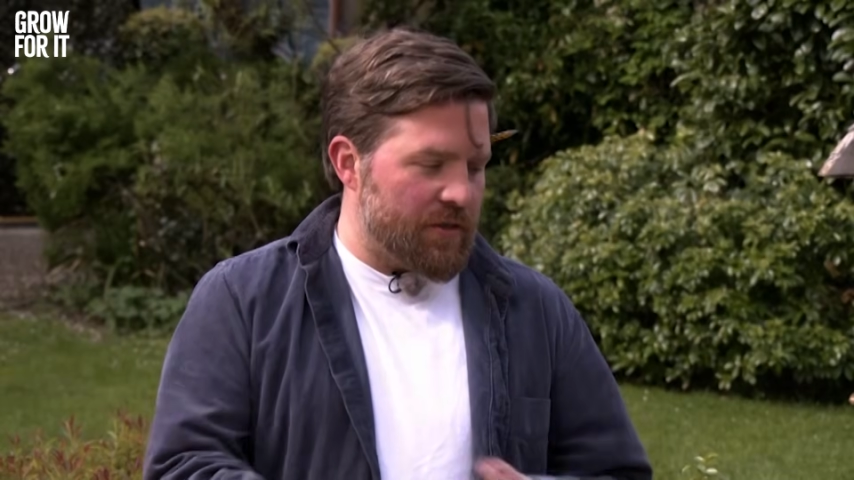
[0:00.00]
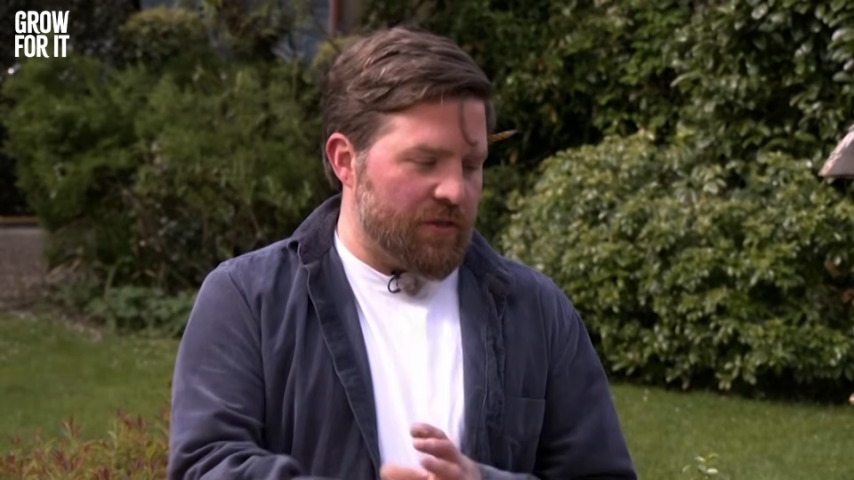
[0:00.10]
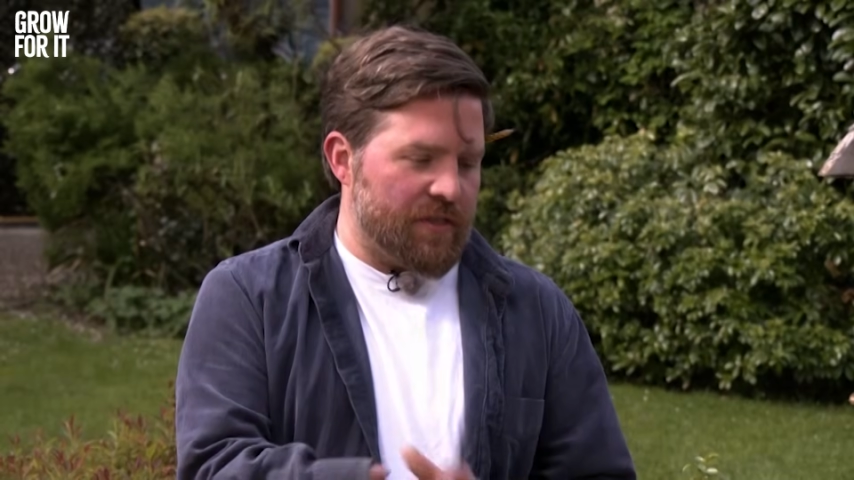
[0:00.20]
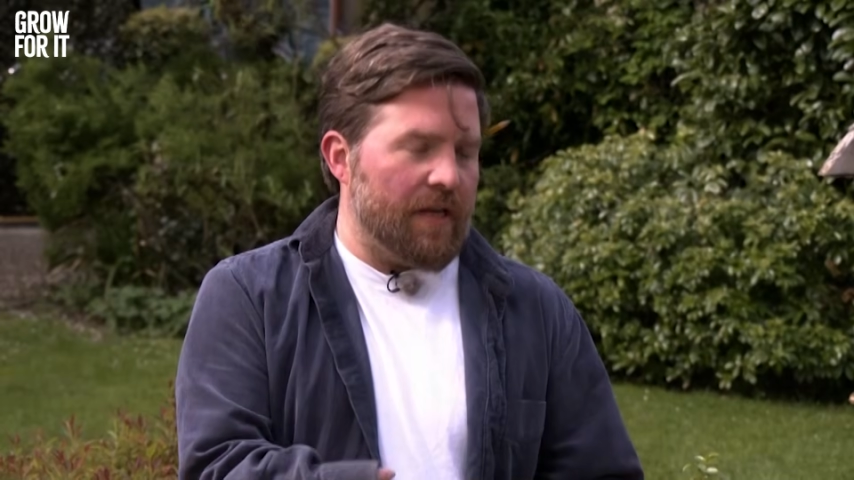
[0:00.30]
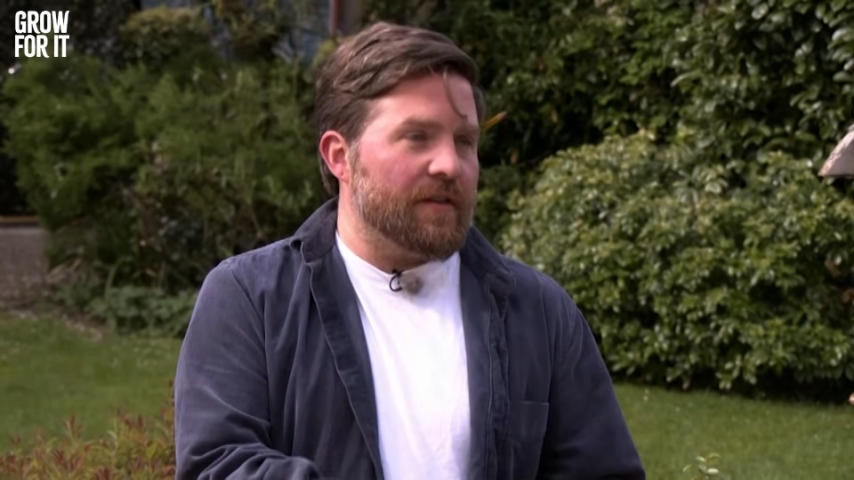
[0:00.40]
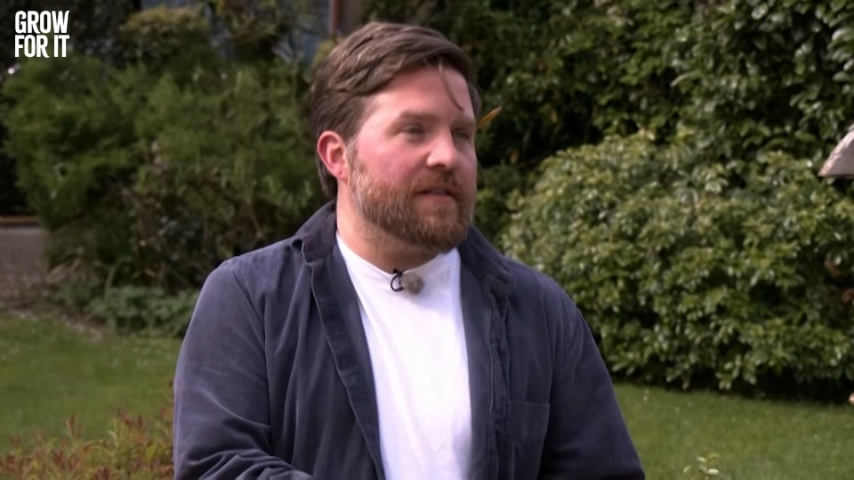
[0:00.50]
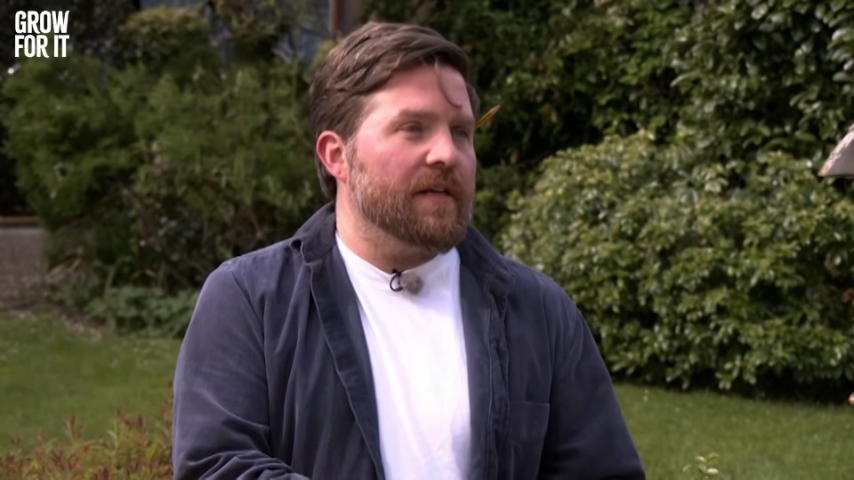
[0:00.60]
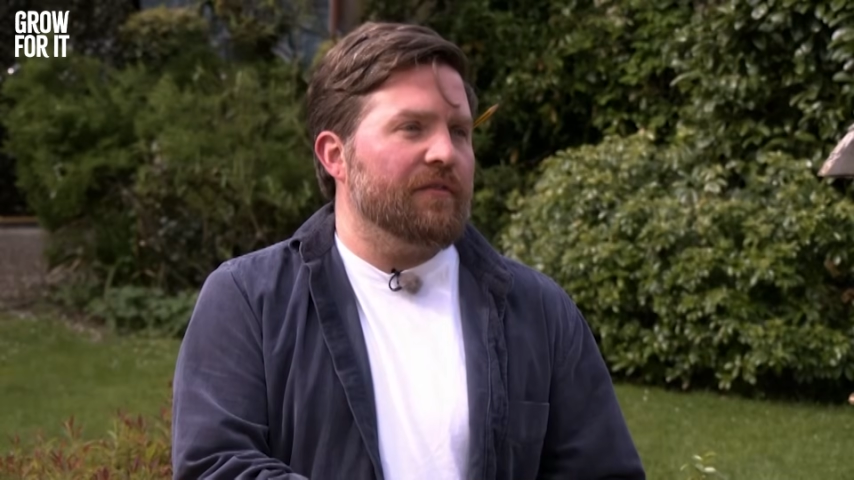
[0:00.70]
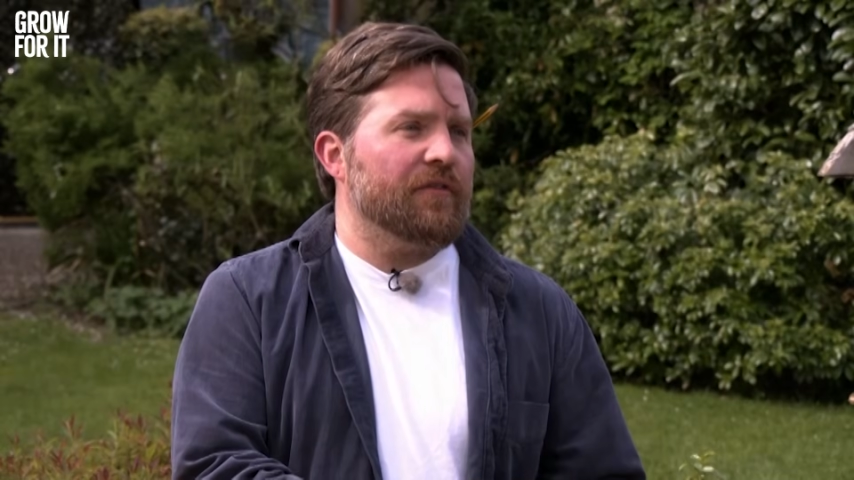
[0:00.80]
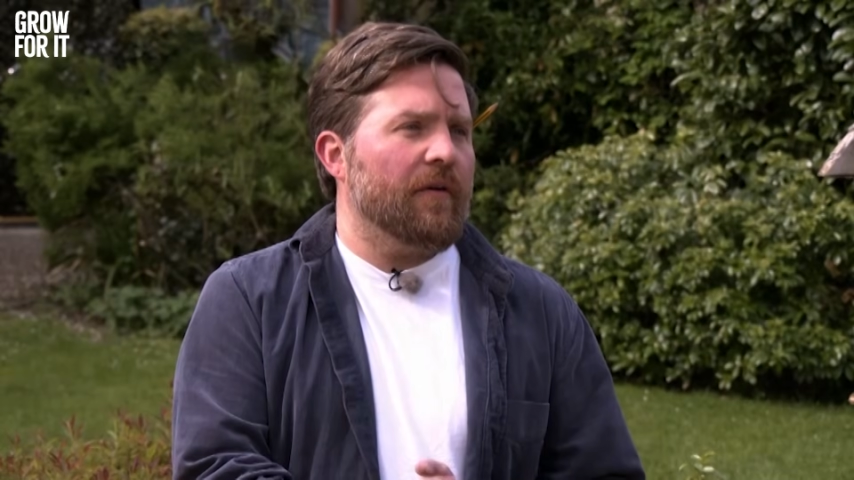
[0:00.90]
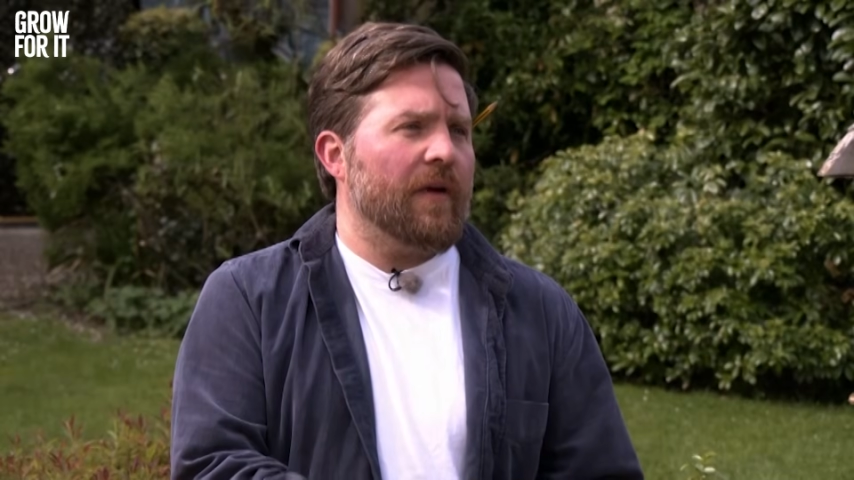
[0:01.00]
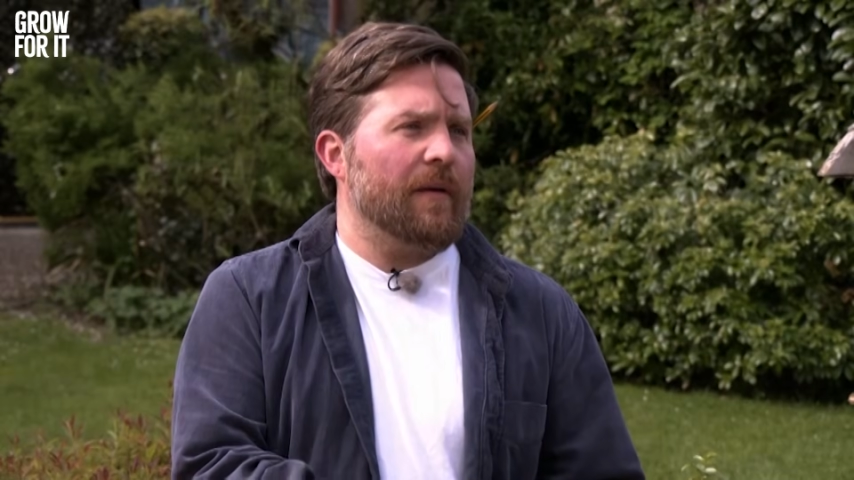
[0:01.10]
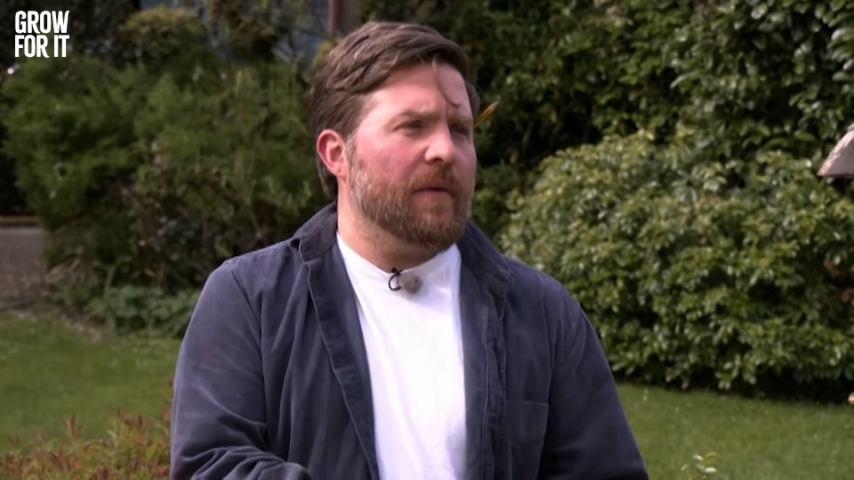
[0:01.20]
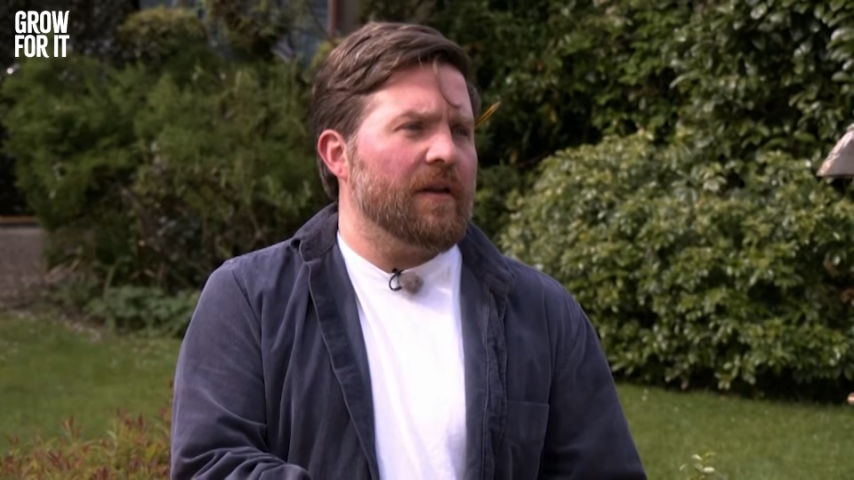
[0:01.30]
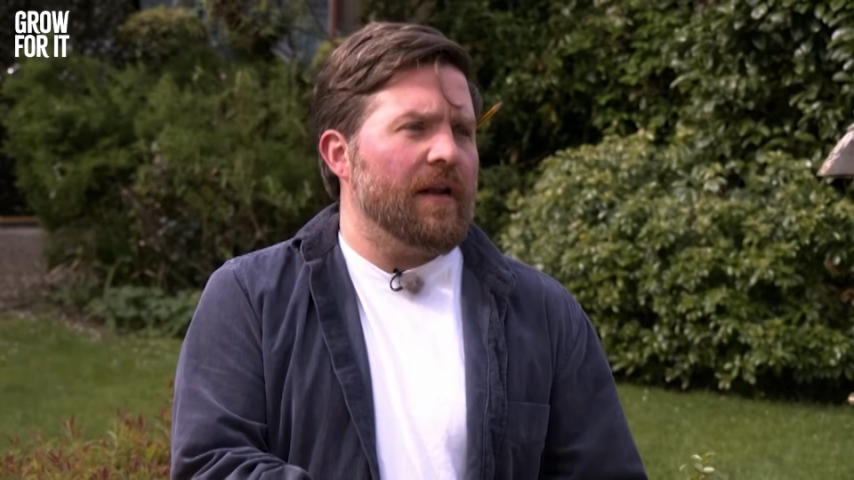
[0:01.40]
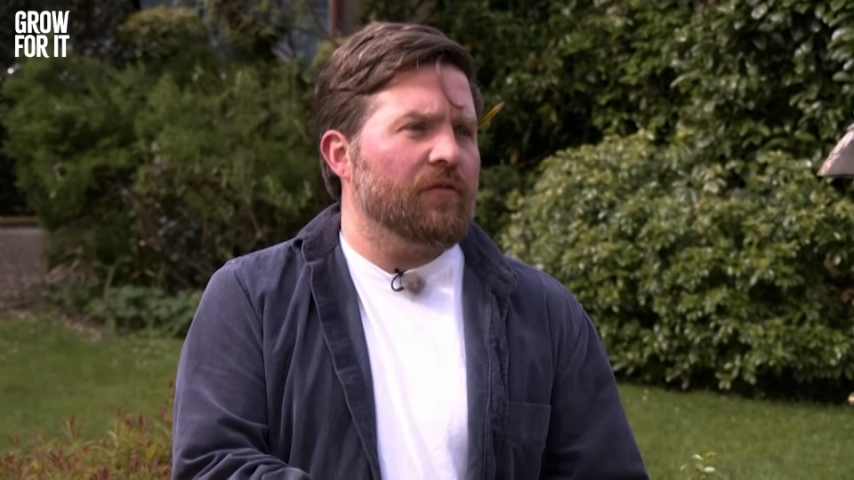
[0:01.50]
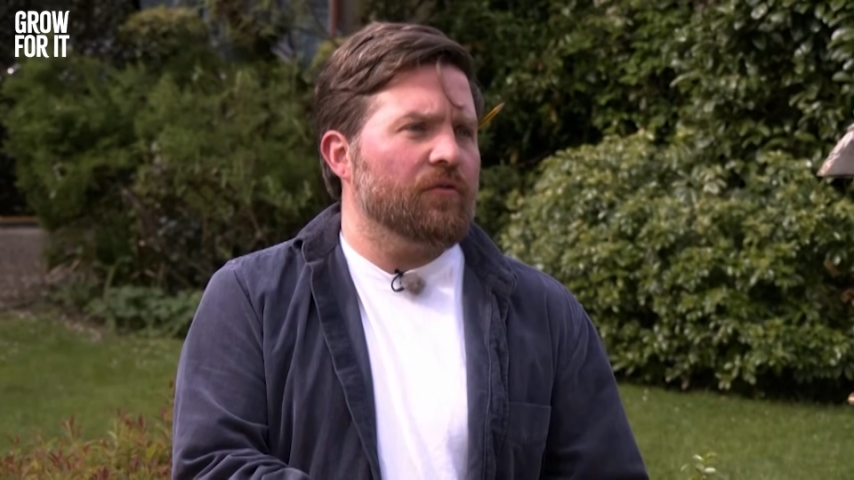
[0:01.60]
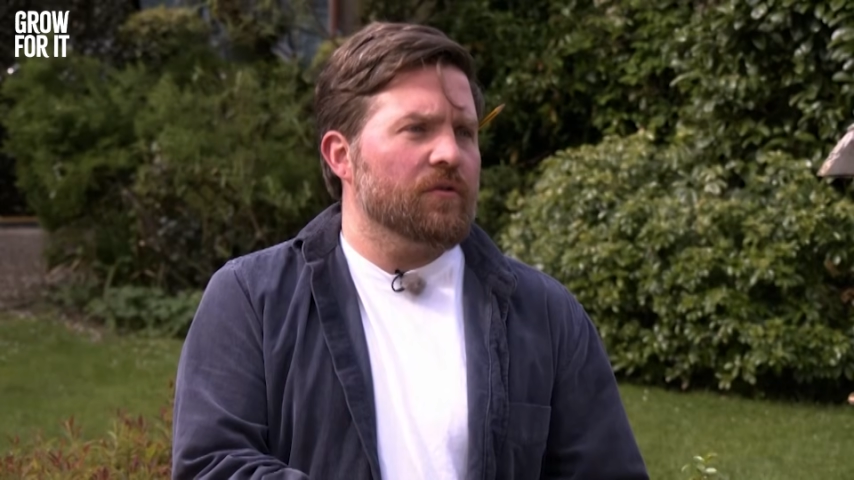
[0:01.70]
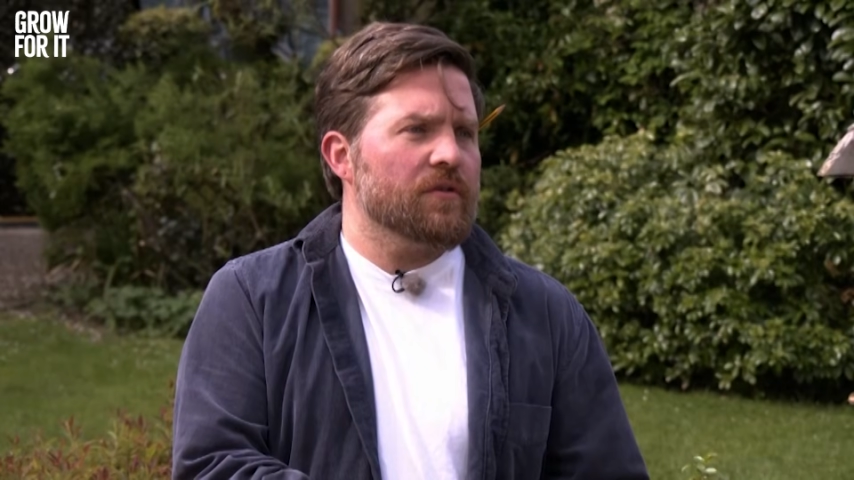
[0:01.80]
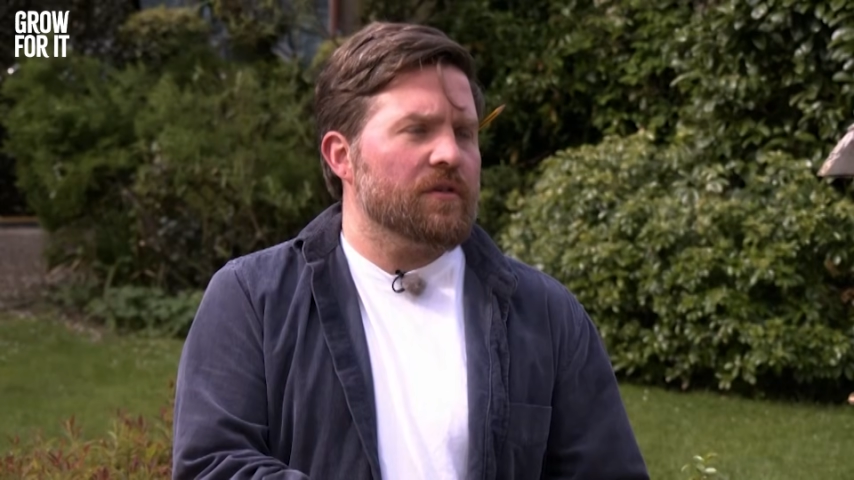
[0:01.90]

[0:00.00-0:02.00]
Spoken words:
should say on the tin if they're recommended outdoors.